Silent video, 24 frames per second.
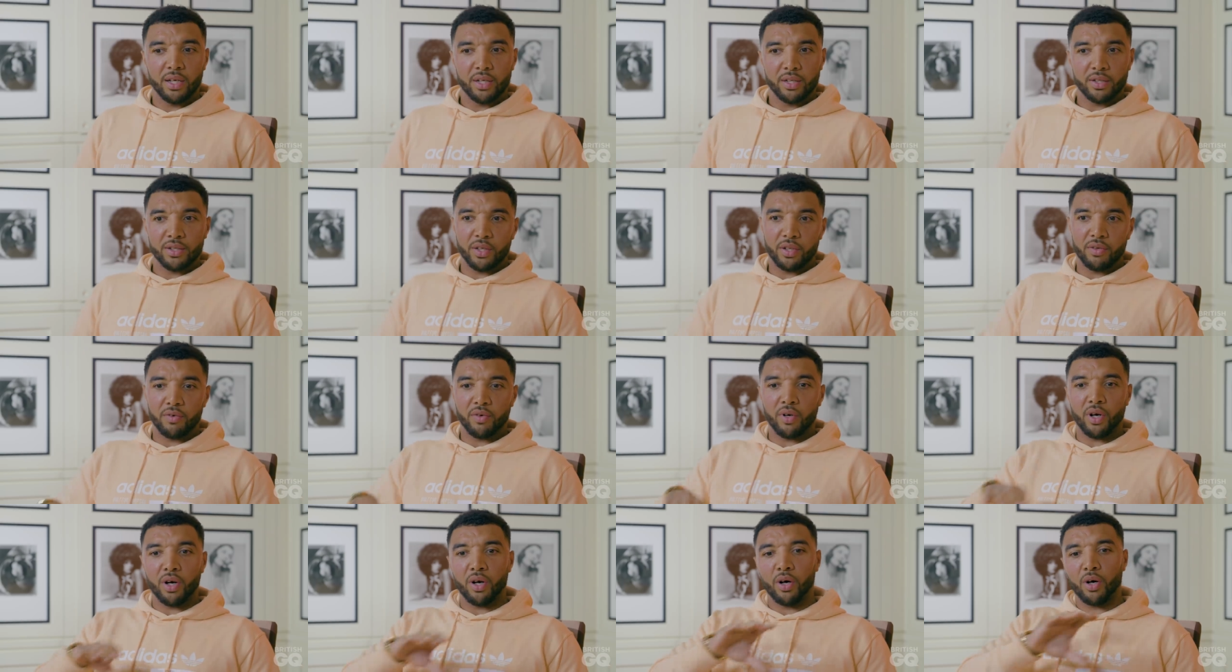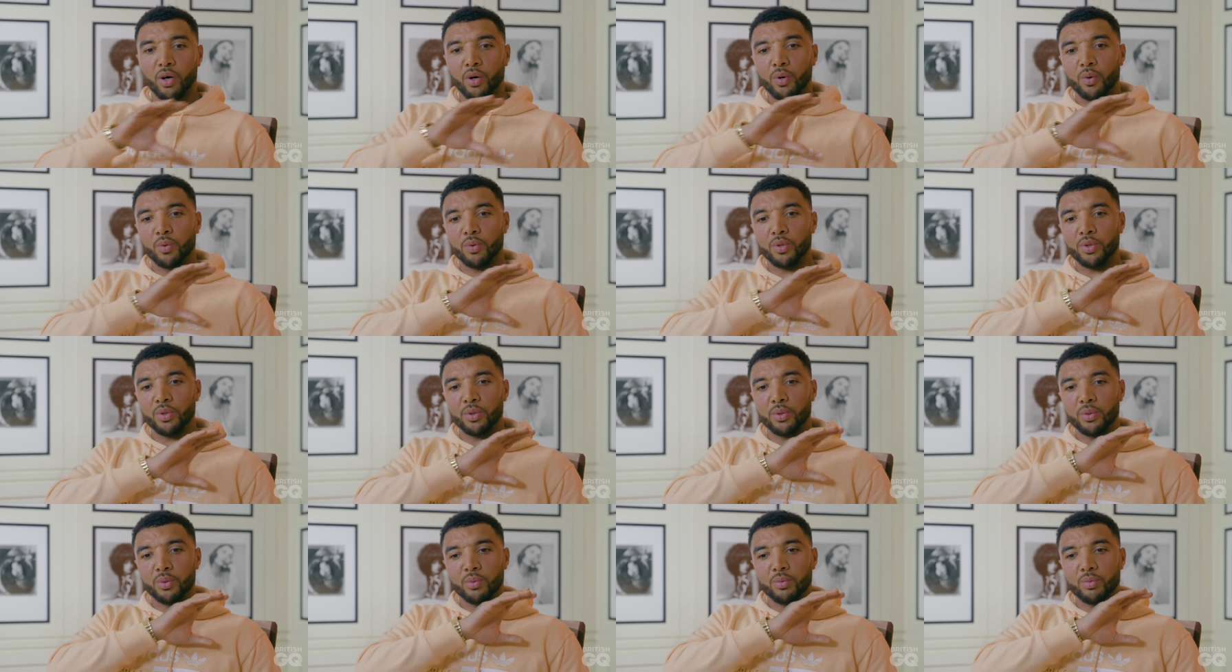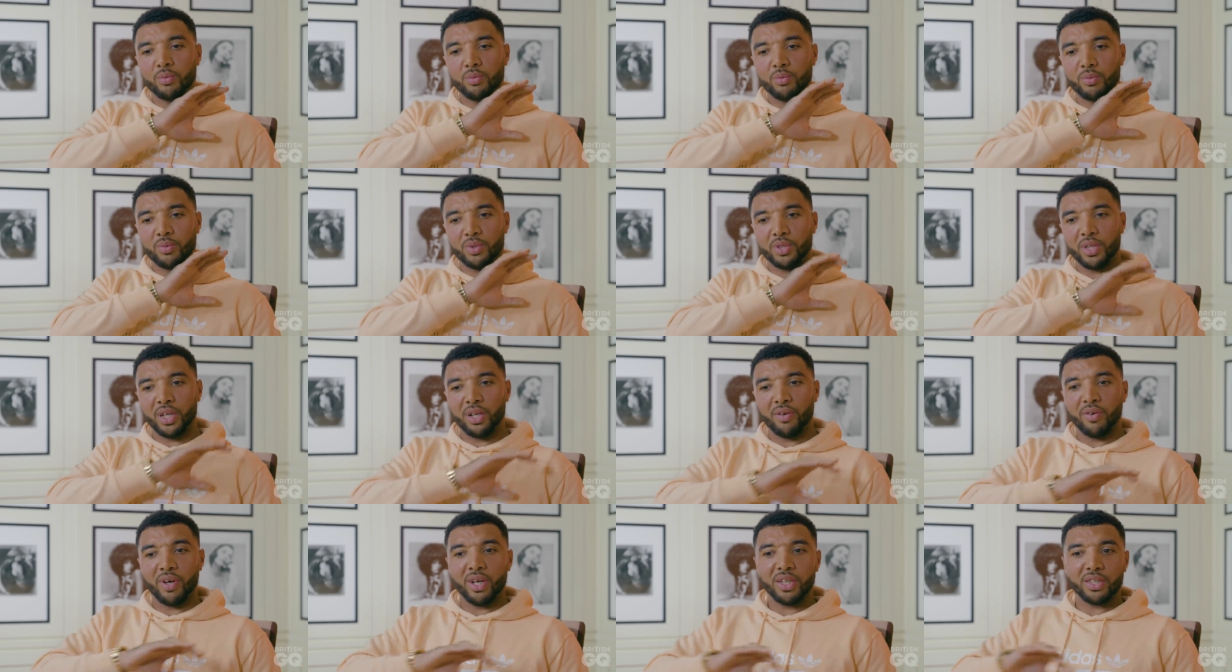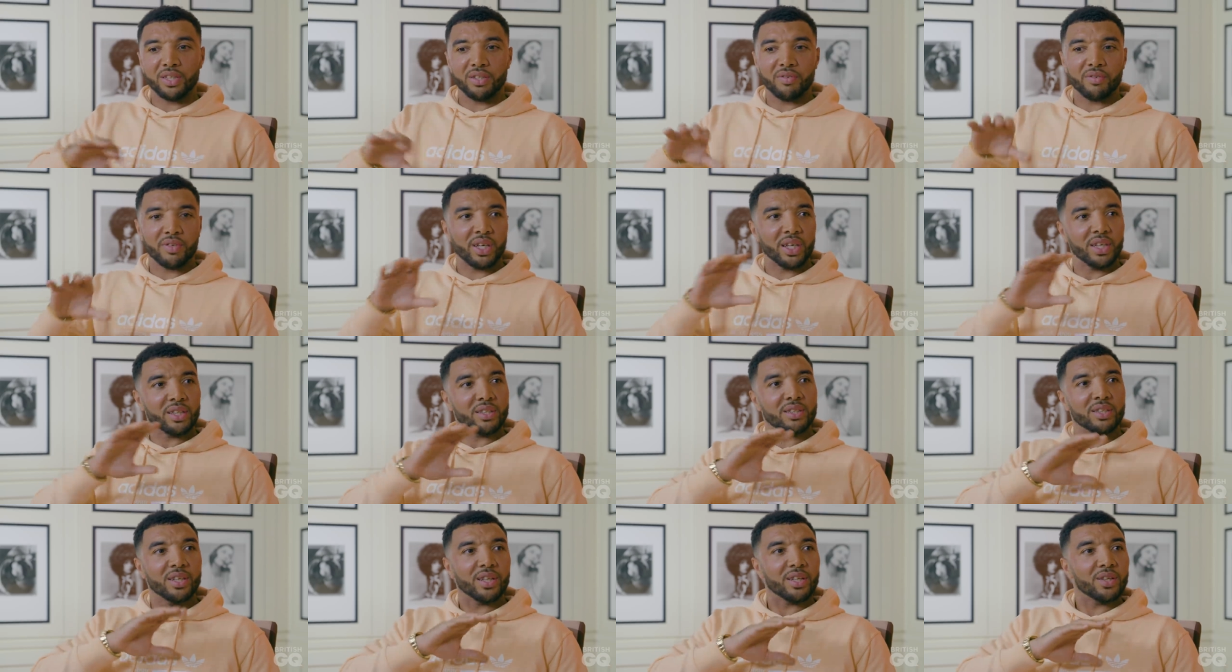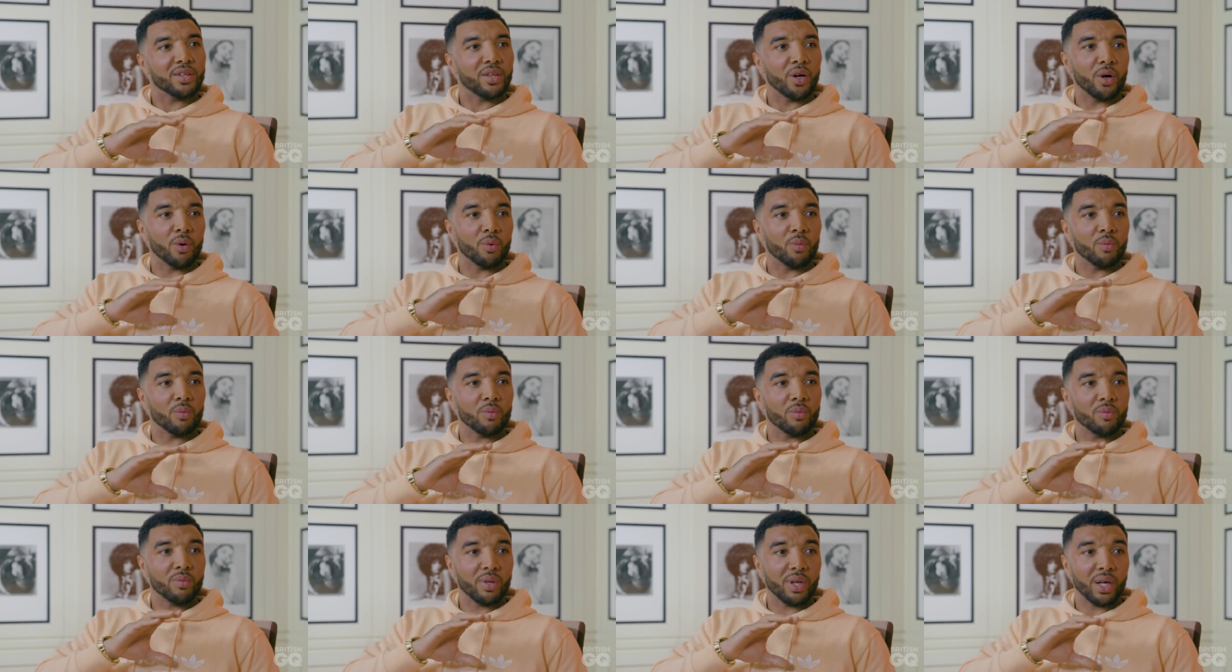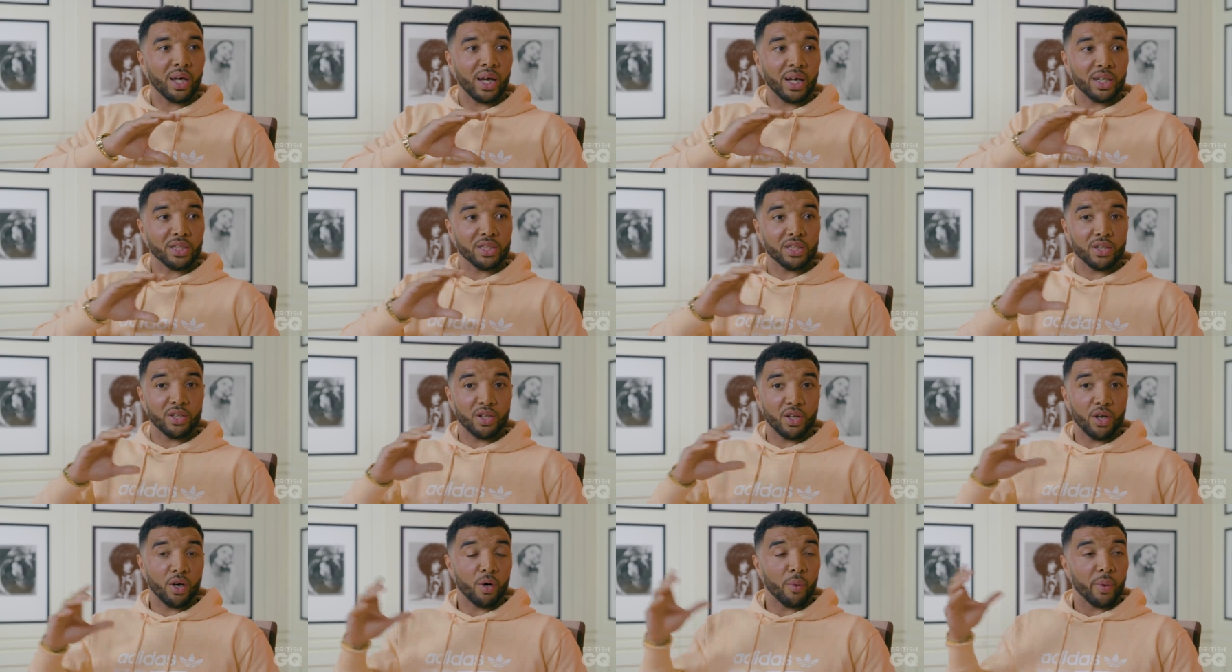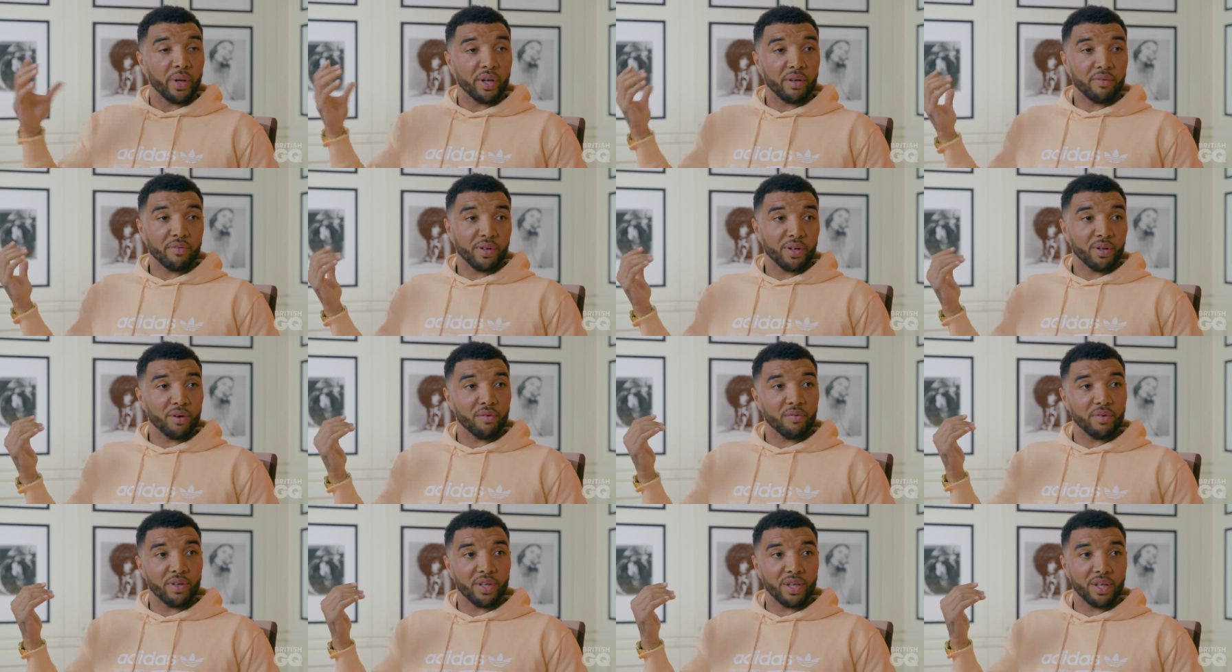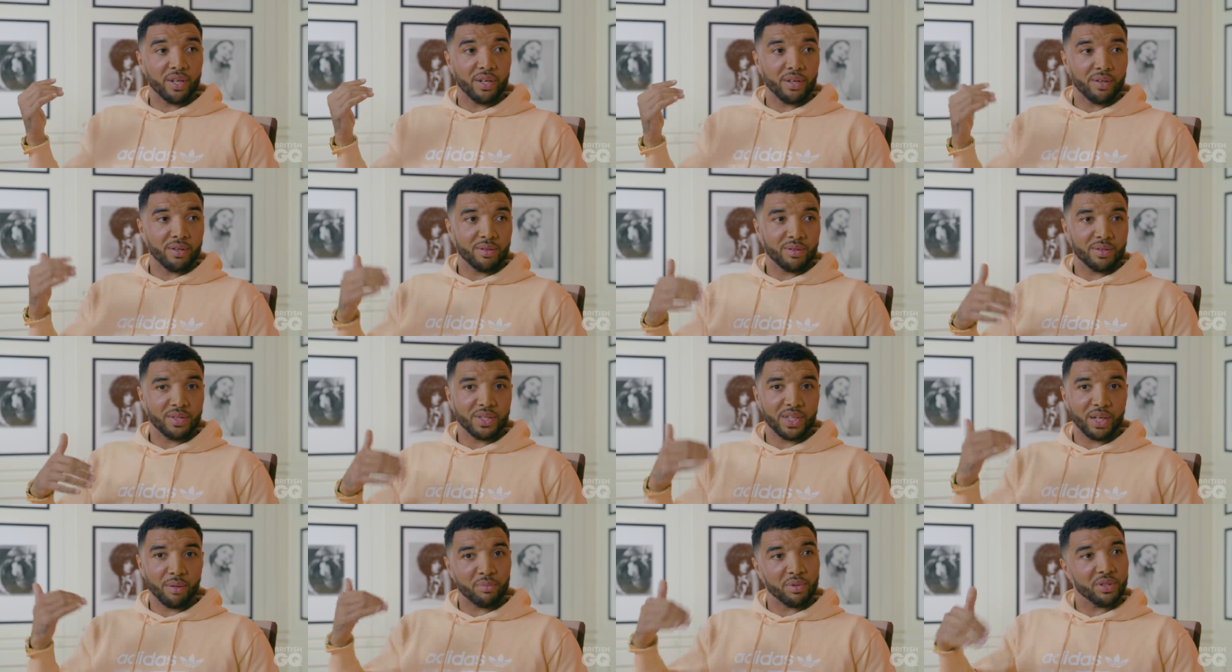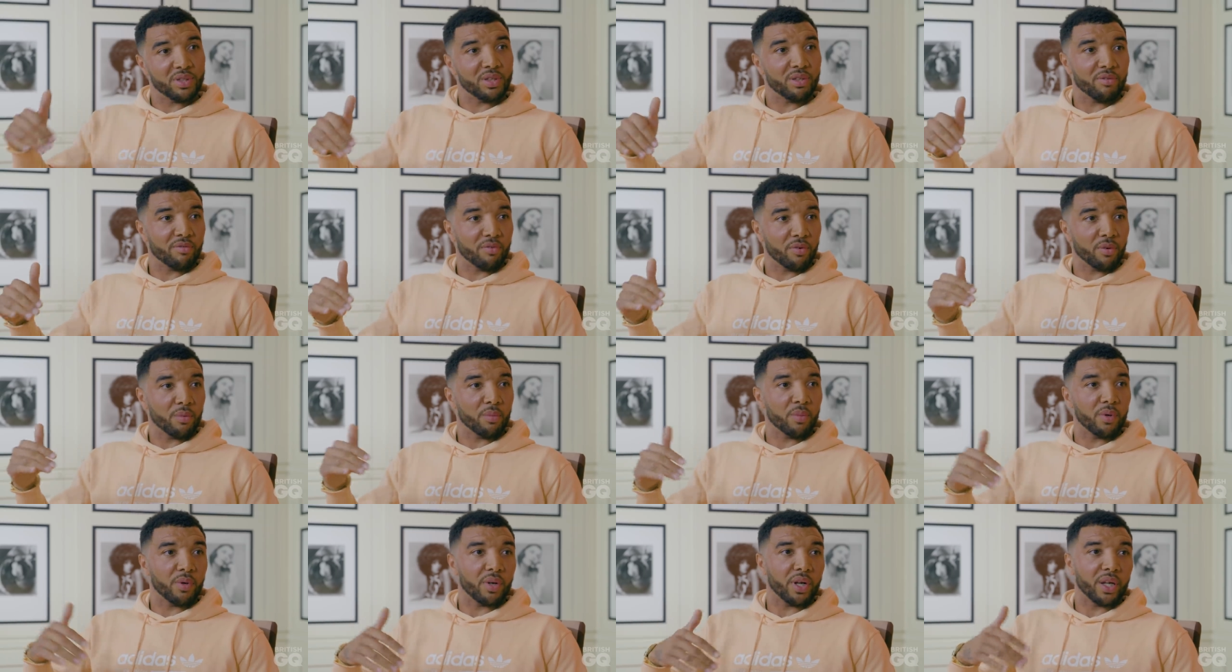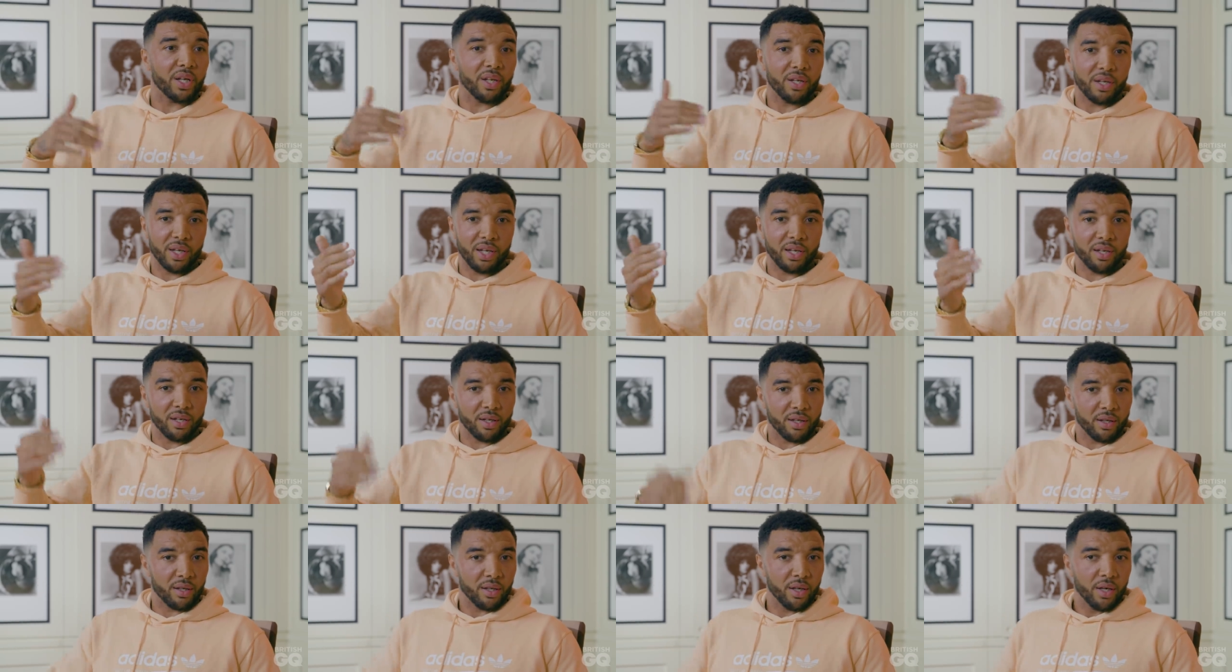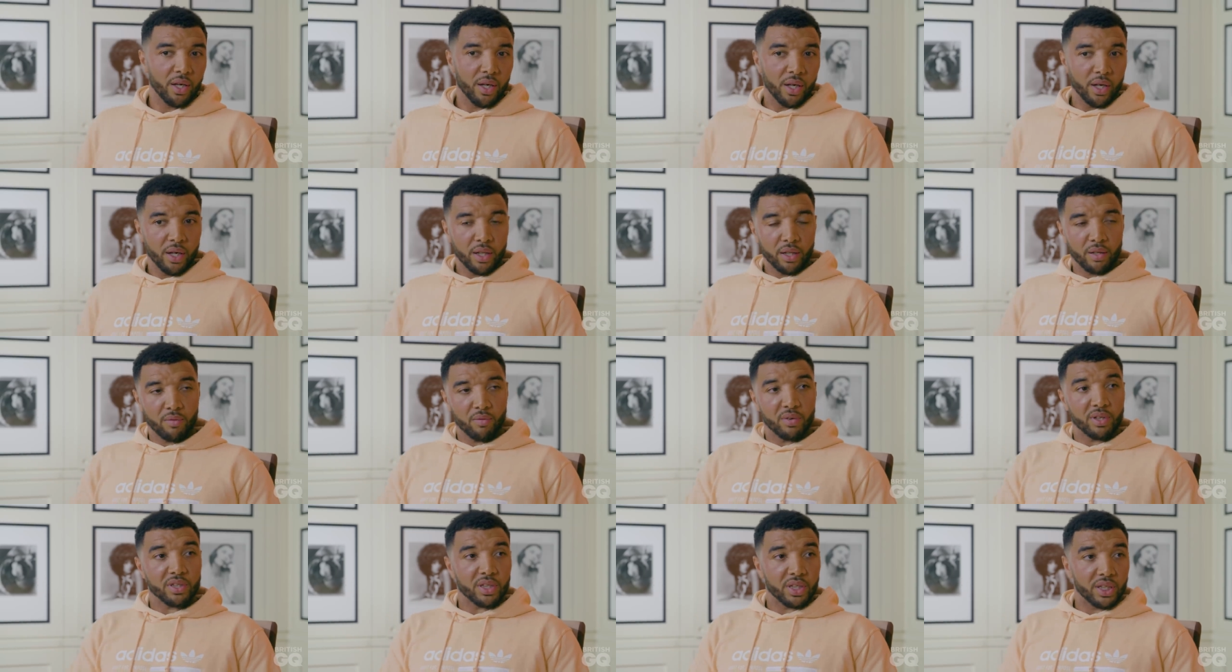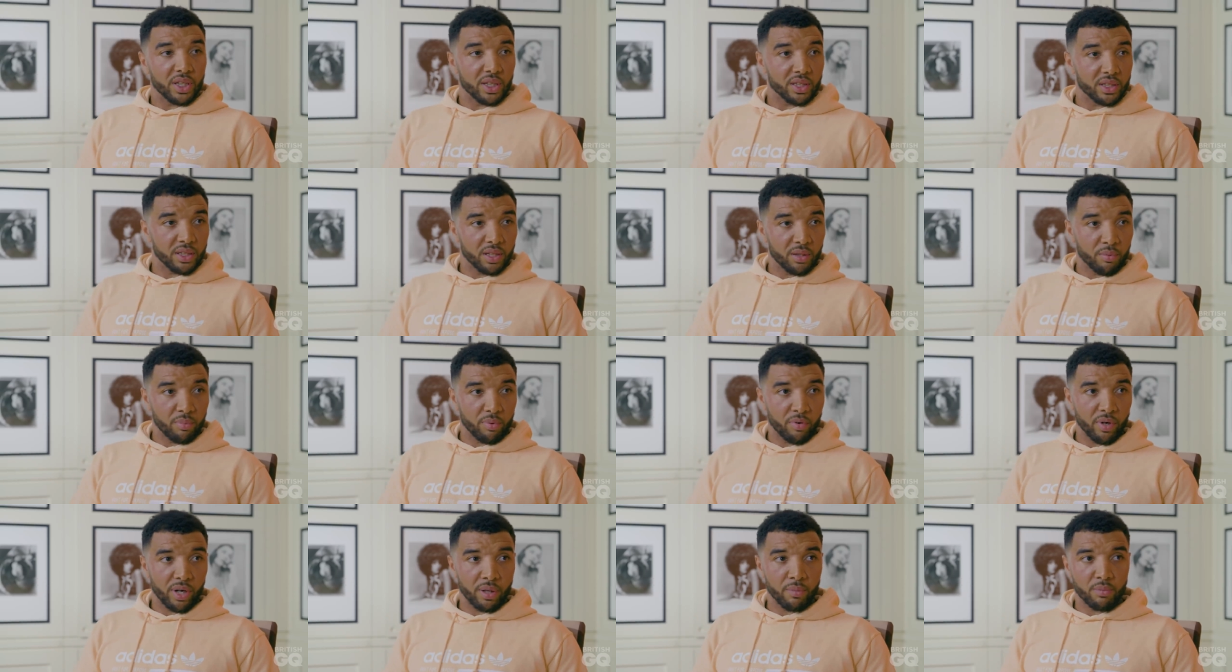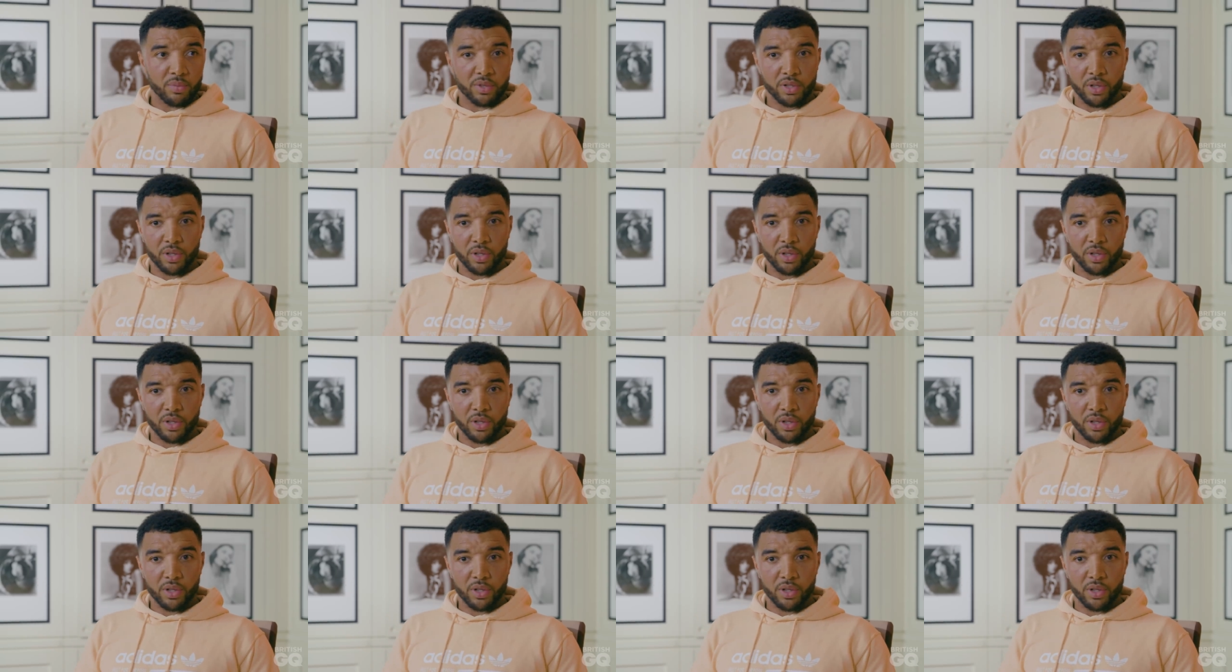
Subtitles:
So you've got a whole new generation of kids that don't actually know anything other than Championship football and the recent years in the Prem.